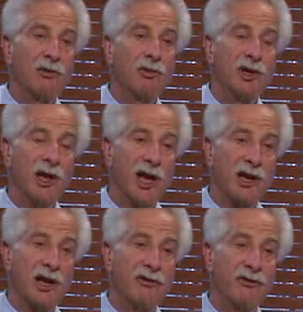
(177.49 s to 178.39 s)
We
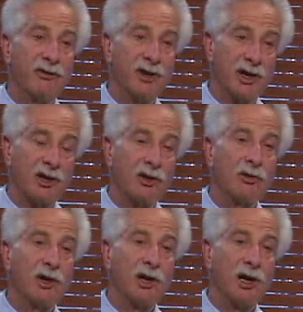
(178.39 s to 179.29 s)
had a
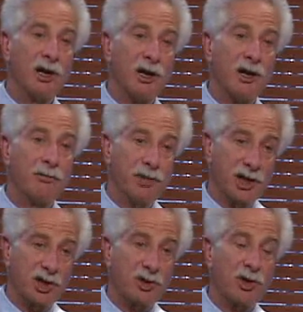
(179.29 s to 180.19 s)
video, a
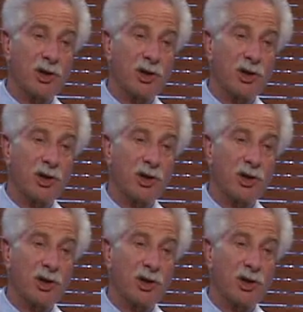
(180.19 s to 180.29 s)
picture